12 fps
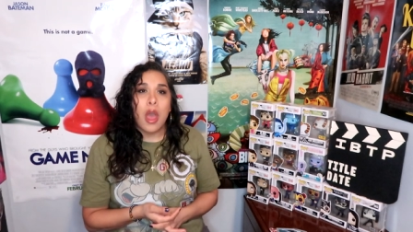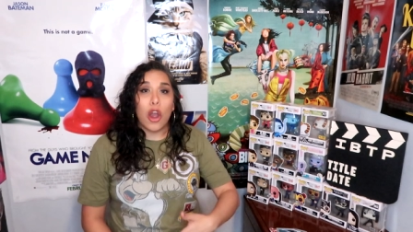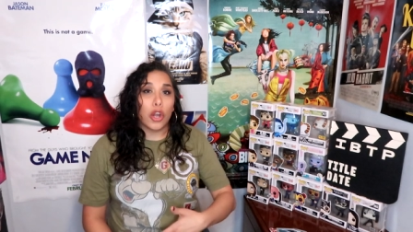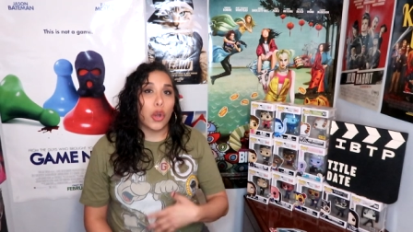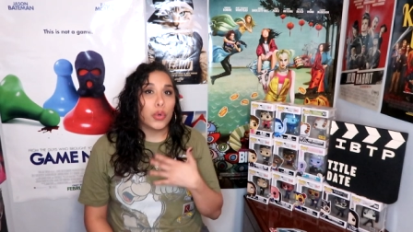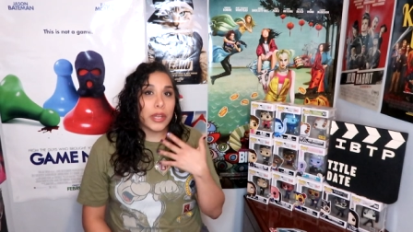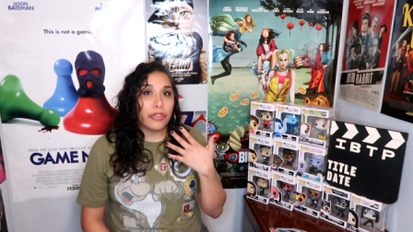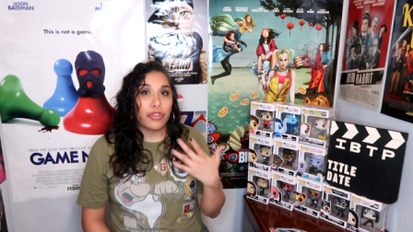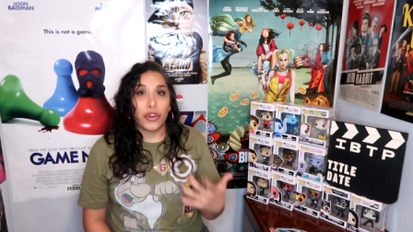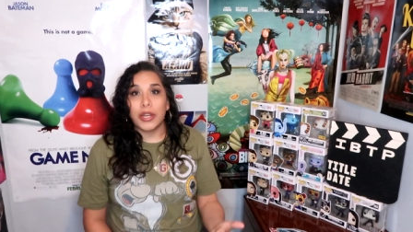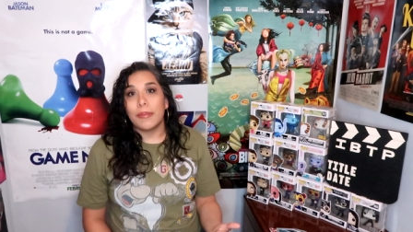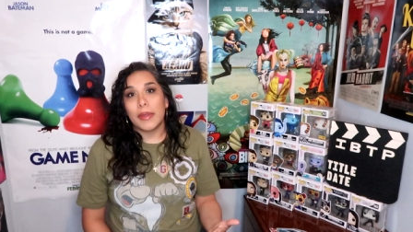They are only
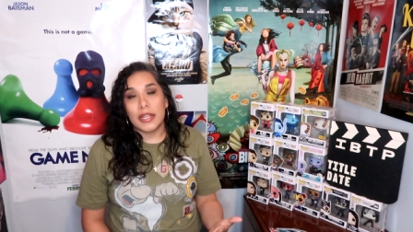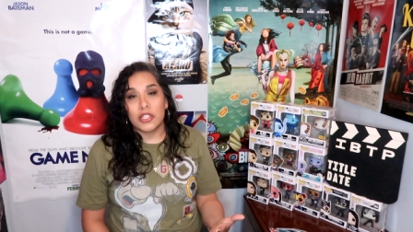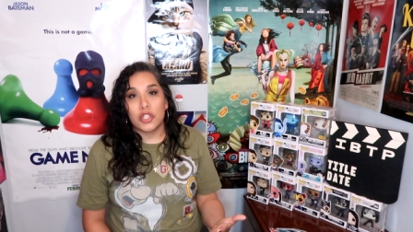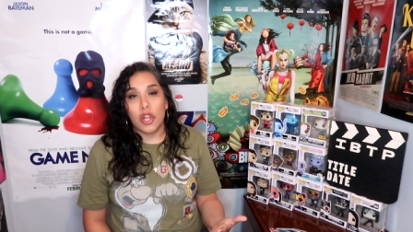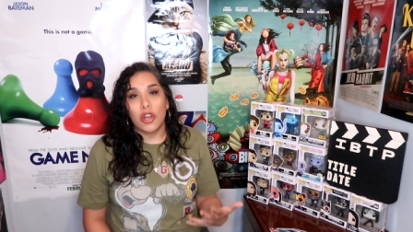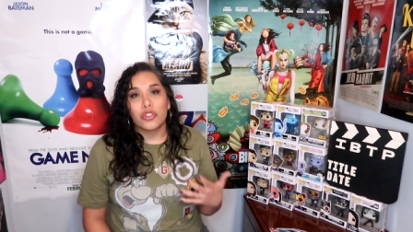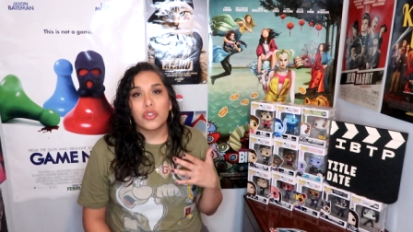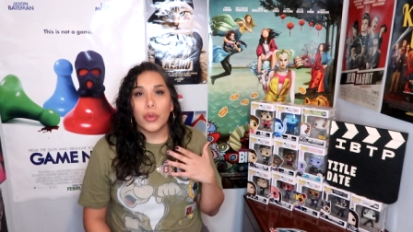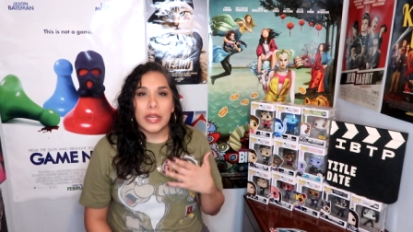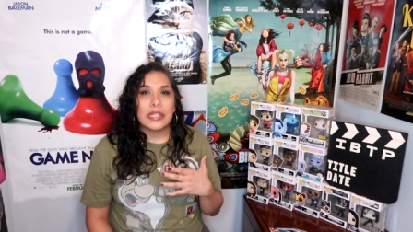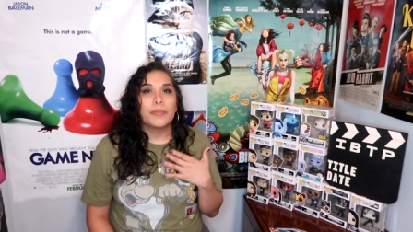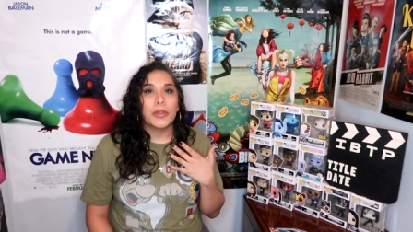30 minutes long,
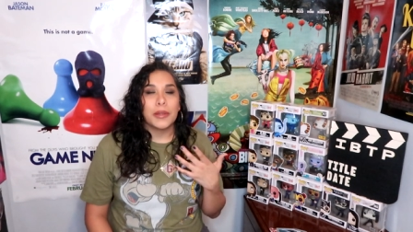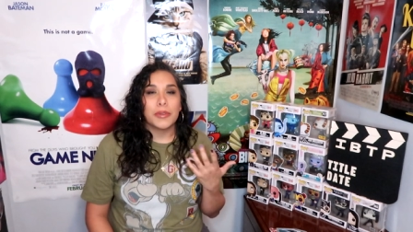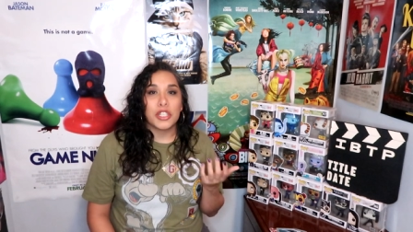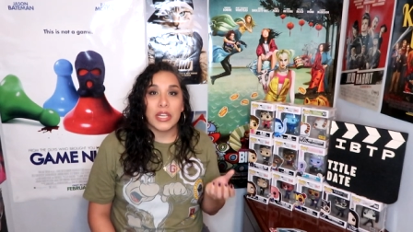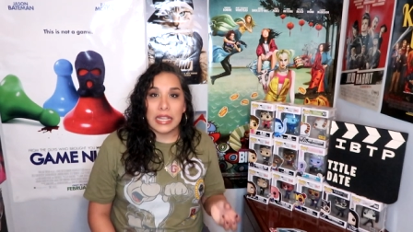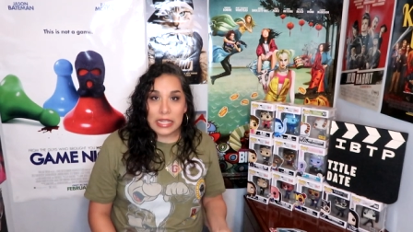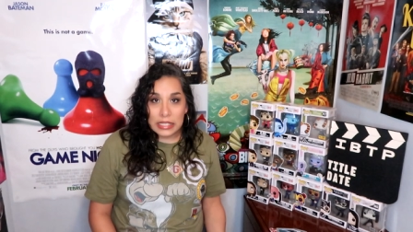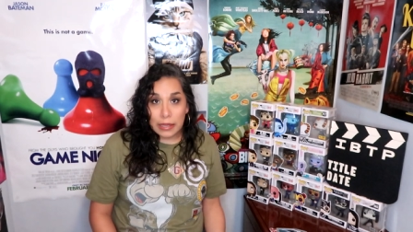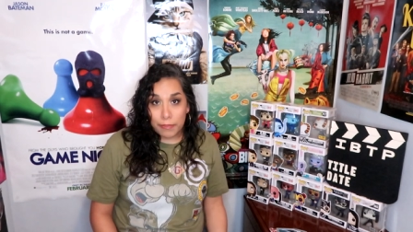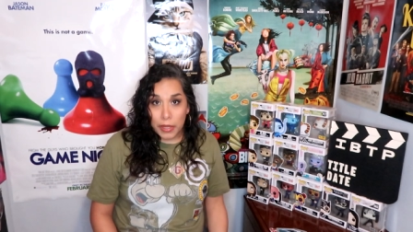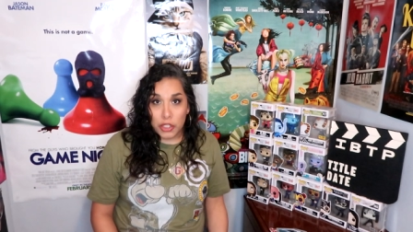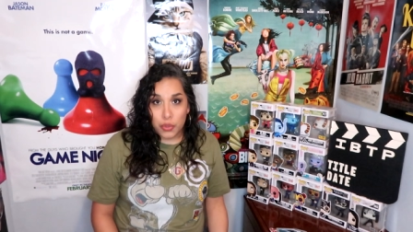so it is pretty much an
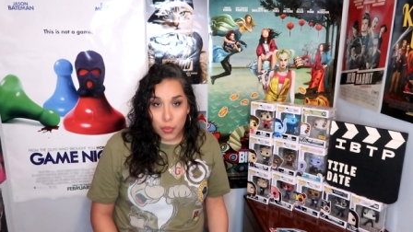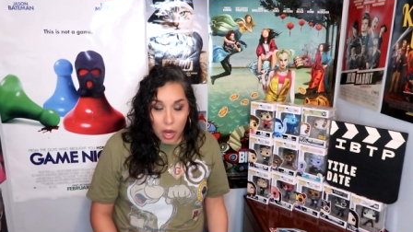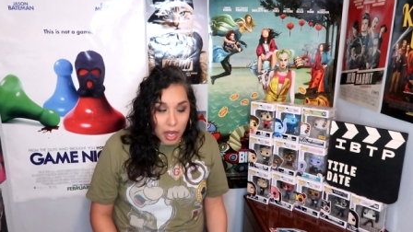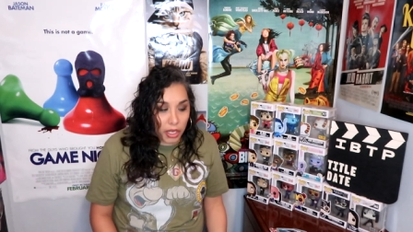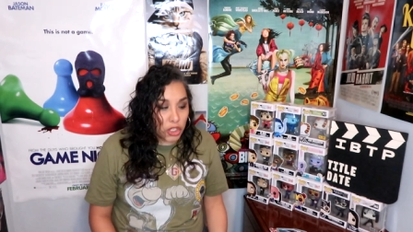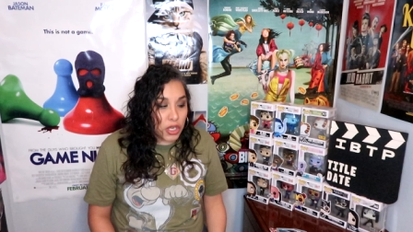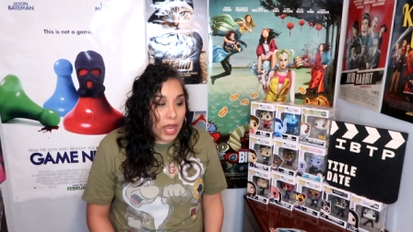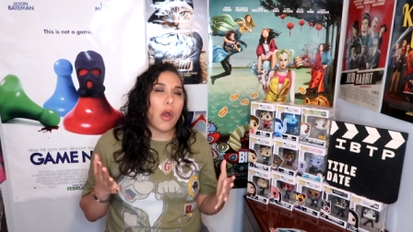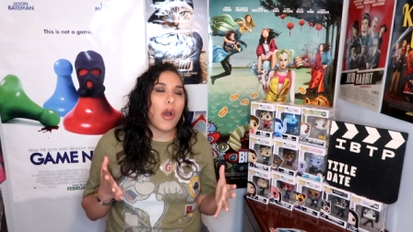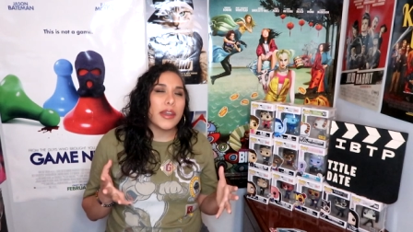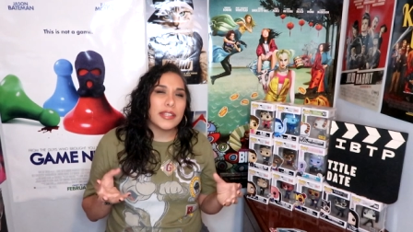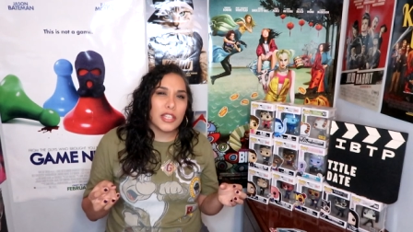easy binge watch.
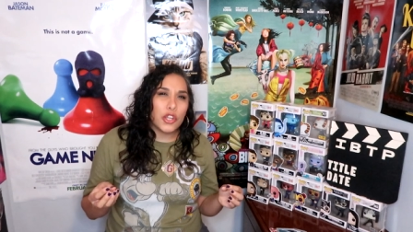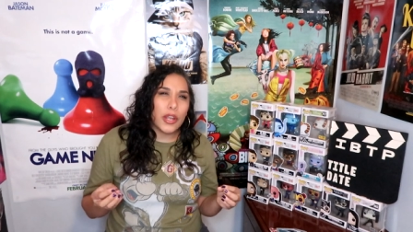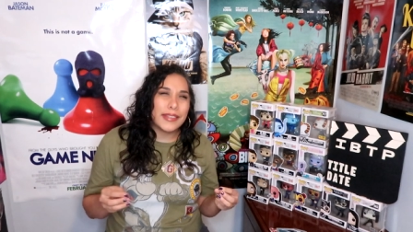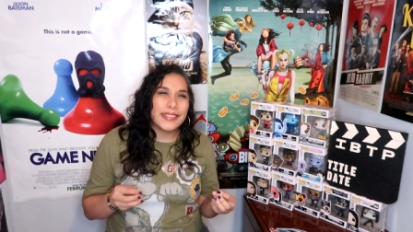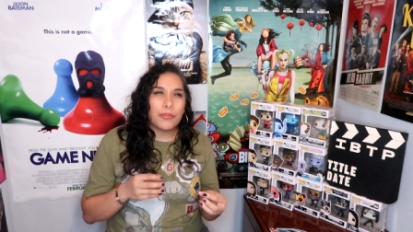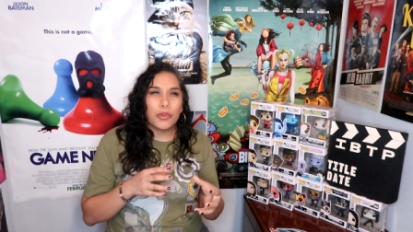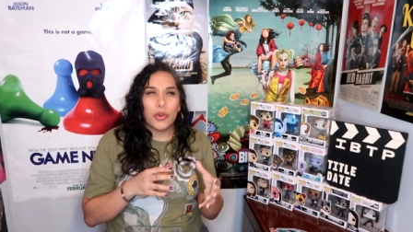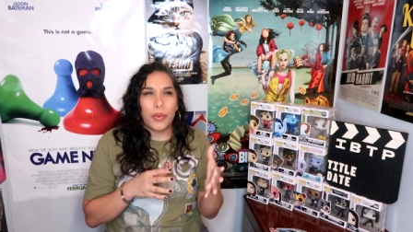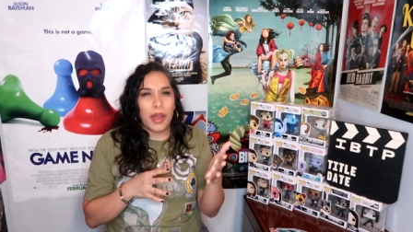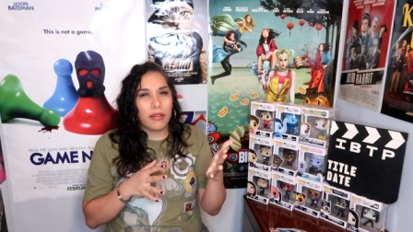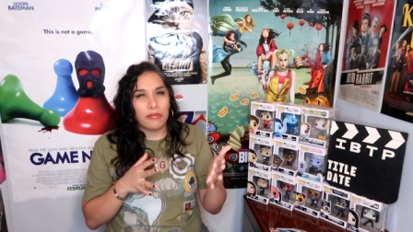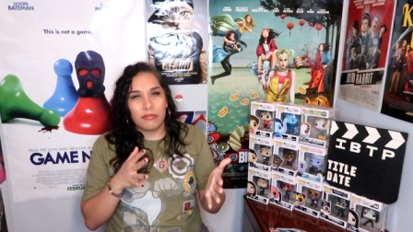Now, honestly, you guys, somewhere
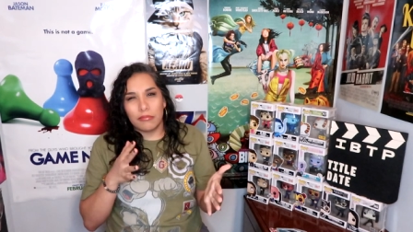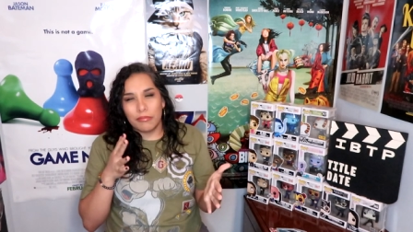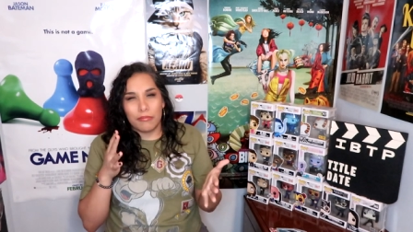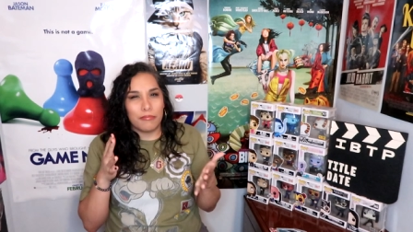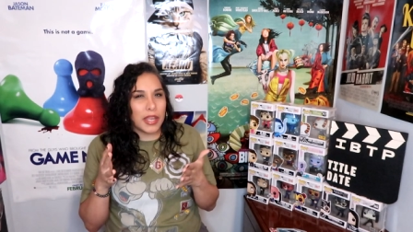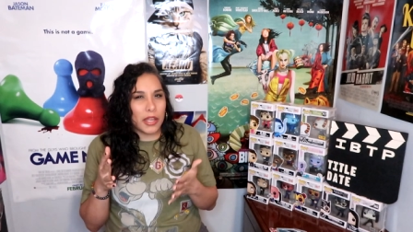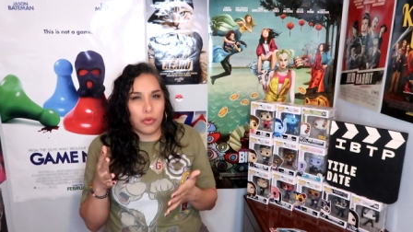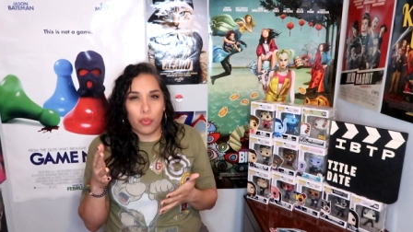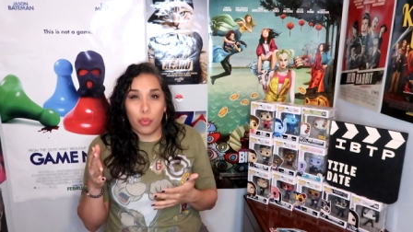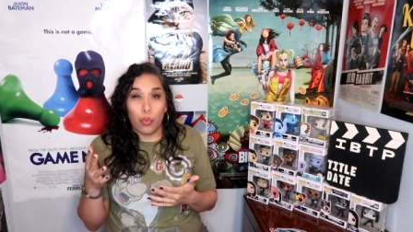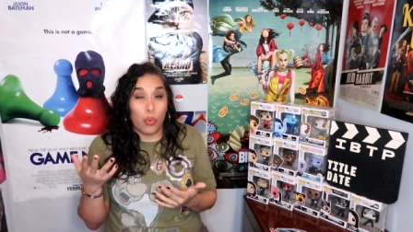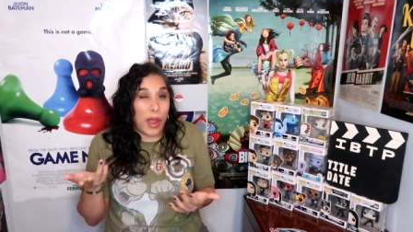around
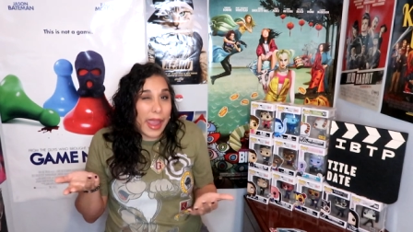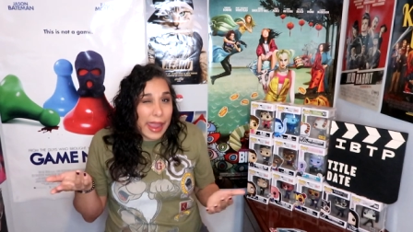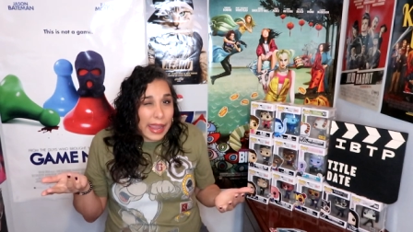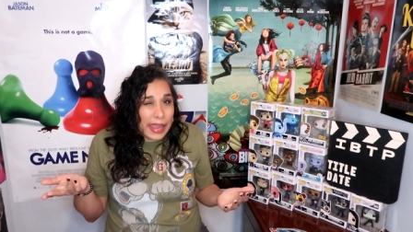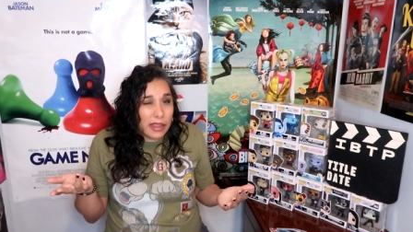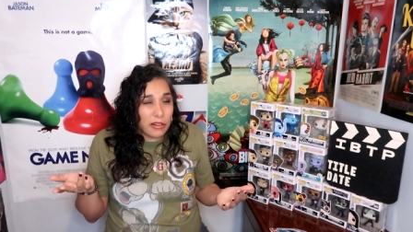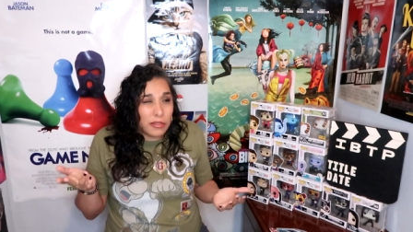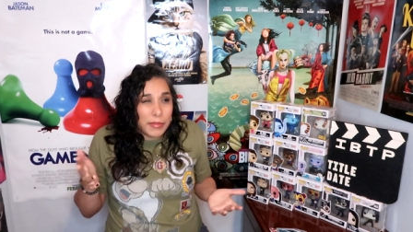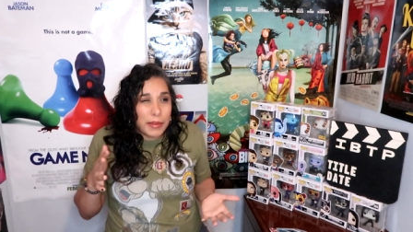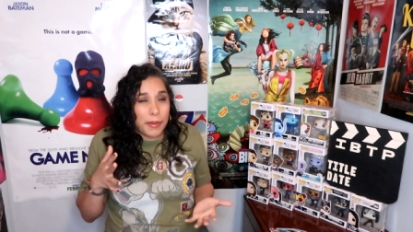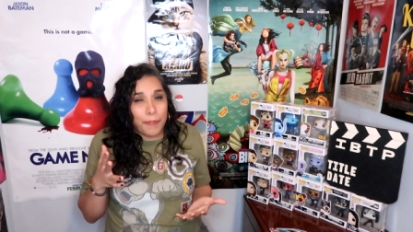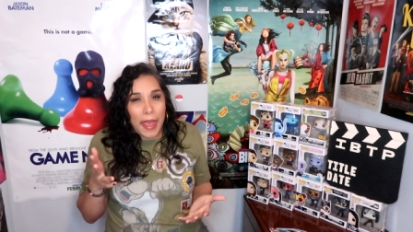midway or
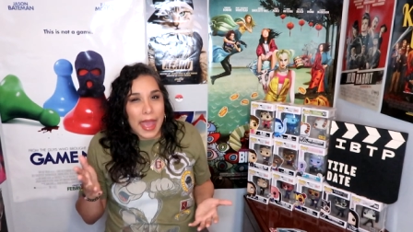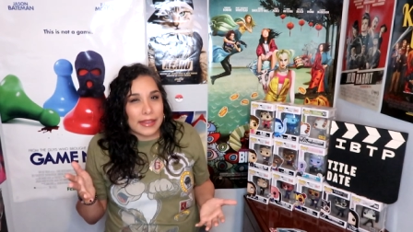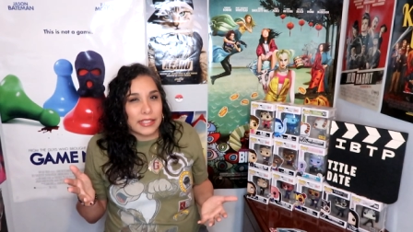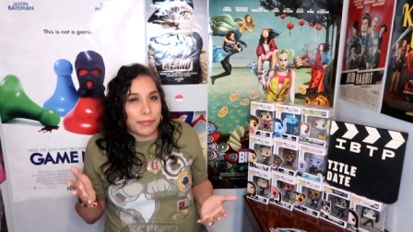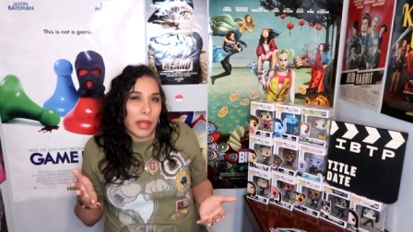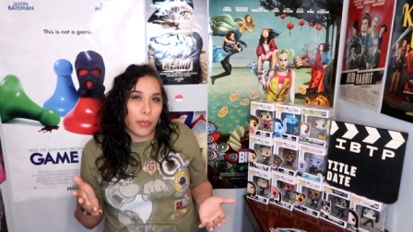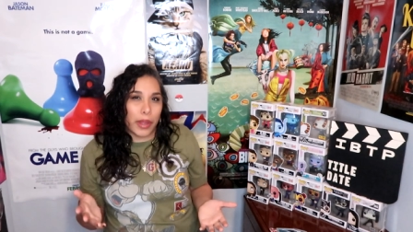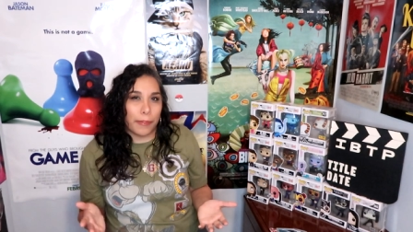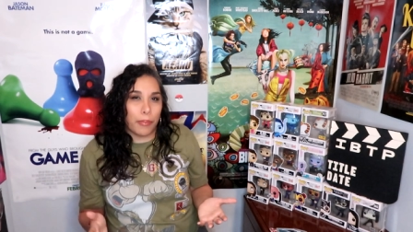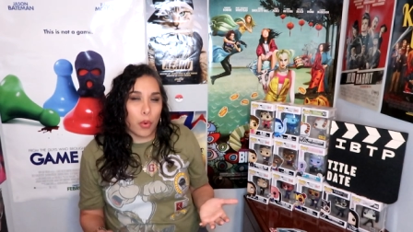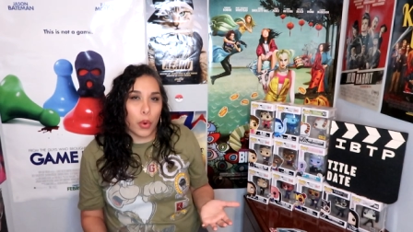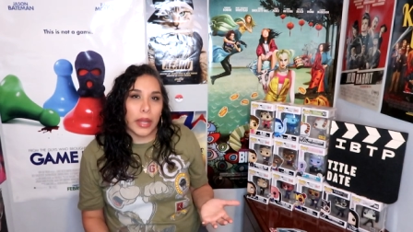maybe past the
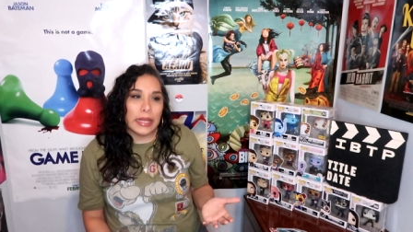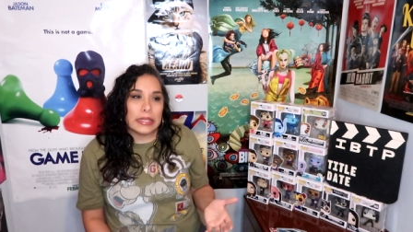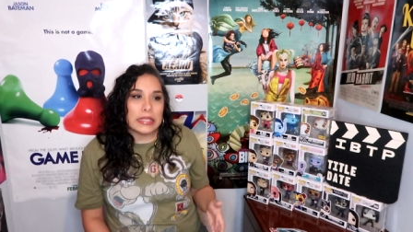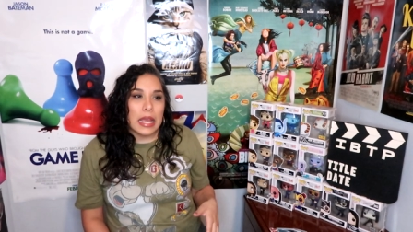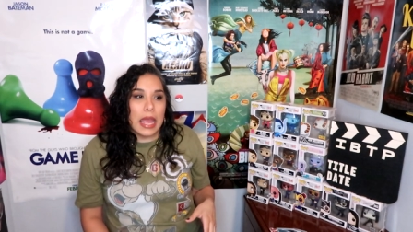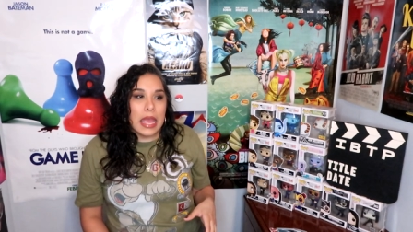midway point,